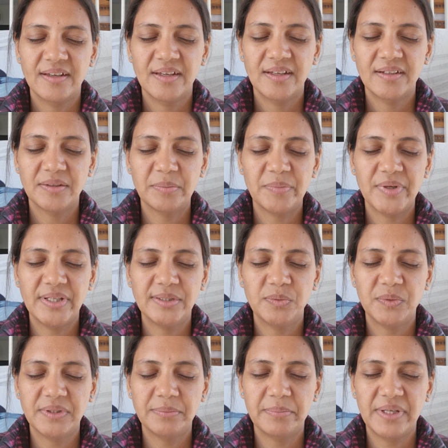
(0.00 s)
Here,
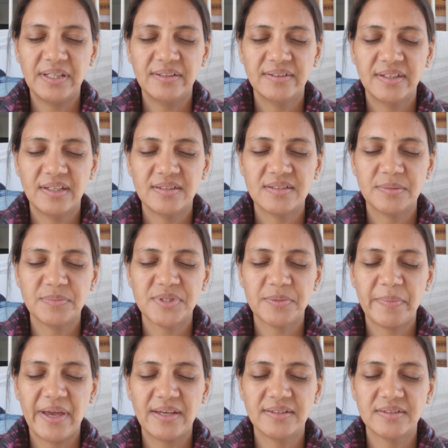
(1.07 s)
breathe with me. Get some
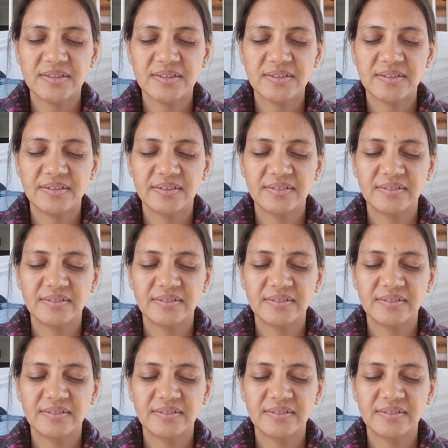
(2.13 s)
space.